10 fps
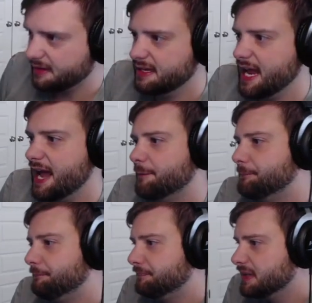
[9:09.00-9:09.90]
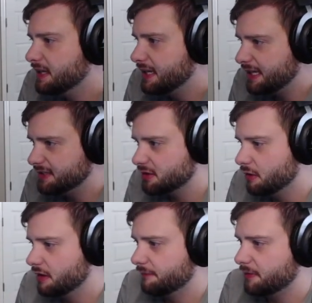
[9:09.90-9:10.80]
Now, he's
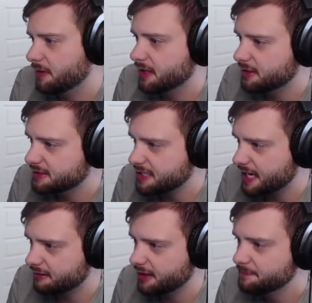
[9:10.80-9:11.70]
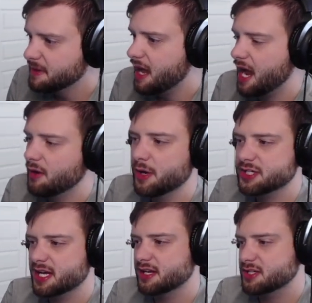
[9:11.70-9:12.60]
going up for another attack run. I
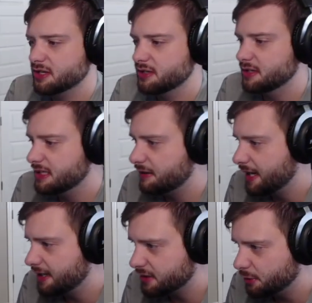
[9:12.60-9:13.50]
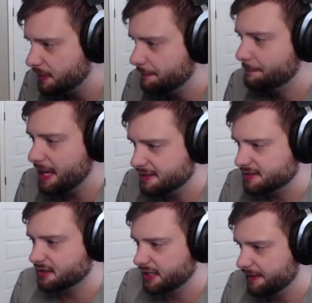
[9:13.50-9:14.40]
wish I could show you the reticle, but
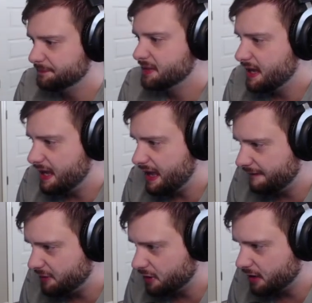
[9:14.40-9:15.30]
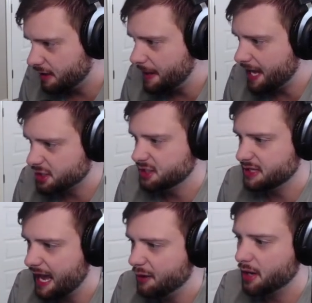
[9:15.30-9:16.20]
basically, if you could imagine,
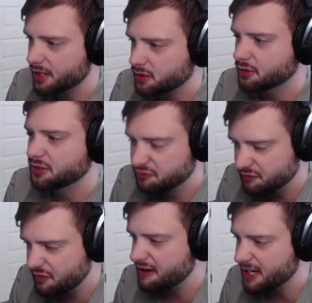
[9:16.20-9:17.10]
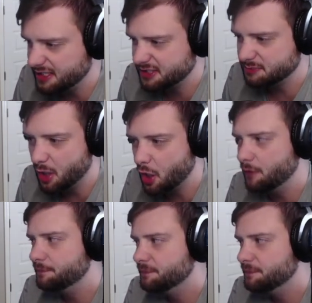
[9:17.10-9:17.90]
that reticle is very small,